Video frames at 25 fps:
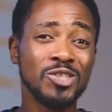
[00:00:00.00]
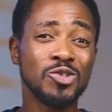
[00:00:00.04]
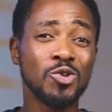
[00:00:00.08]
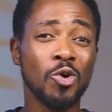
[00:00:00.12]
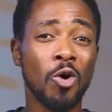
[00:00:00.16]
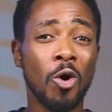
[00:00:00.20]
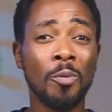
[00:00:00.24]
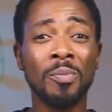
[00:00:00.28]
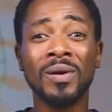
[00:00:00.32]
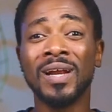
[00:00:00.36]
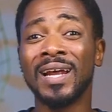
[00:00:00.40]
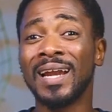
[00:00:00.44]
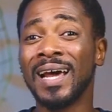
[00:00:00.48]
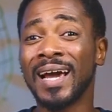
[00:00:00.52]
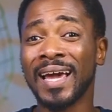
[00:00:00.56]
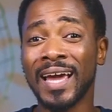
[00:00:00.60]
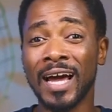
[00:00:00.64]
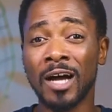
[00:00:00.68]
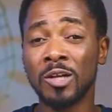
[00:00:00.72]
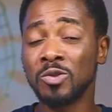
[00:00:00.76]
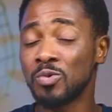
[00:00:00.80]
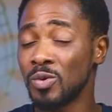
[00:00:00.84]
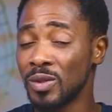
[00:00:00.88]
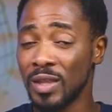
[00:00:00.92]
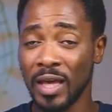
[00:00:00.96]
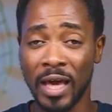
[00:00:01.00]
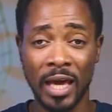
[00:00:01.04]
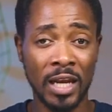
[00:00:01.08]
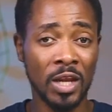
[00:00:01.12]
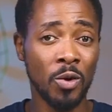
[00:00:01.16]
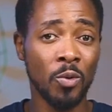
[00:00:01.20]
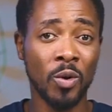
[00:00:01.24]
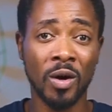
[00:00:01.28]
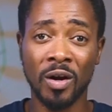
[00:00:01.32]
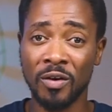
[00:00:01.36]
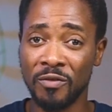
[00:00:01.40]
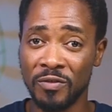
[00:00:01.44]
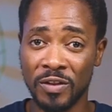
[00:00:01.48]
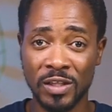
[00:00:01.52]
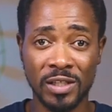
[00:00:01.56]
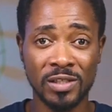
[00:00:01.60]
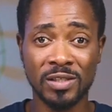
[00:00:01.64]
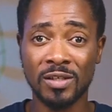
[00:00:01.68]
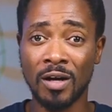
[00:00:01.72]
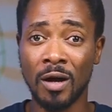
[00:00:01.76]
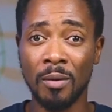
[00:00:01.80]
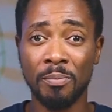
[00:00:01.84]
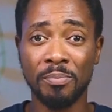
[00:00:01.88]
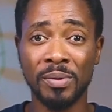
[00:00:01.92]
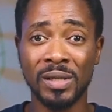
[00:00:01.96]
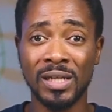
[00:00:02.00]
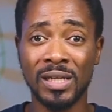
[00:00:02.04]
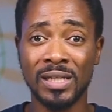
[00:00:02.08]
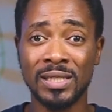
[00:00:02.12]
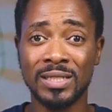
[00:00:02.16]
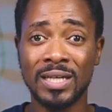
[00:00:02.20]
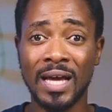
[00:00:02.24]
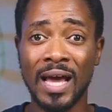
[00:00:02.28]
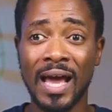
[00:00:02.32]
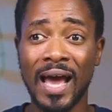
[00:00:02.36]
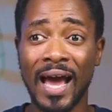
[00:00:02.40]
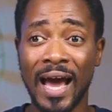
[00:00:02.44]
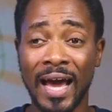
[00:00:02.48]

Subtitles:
to open an account with any one of these companies